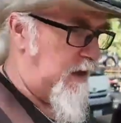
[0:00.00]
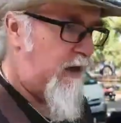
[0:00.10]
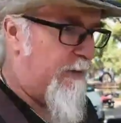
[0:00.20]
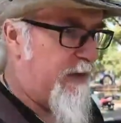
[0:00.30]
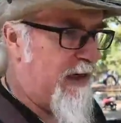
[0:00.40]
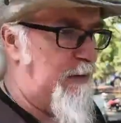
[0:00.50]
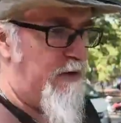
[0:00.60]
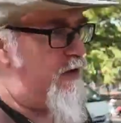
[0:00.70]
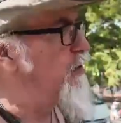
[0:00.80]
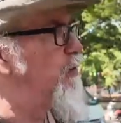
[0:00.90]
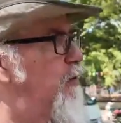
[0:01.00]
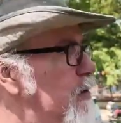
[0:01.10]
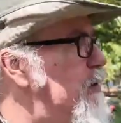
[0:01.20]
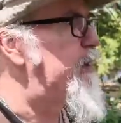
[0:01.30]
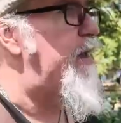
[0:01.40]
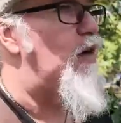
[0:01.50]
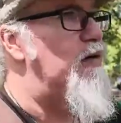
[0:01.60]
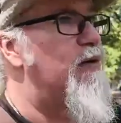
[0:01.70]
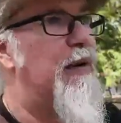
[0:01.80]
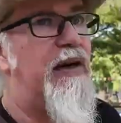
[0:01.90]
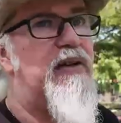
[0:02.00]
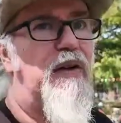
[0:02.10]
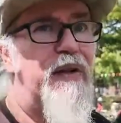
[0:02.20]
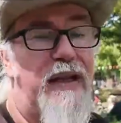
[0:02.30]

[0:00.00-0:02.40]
I've been able to get over myself.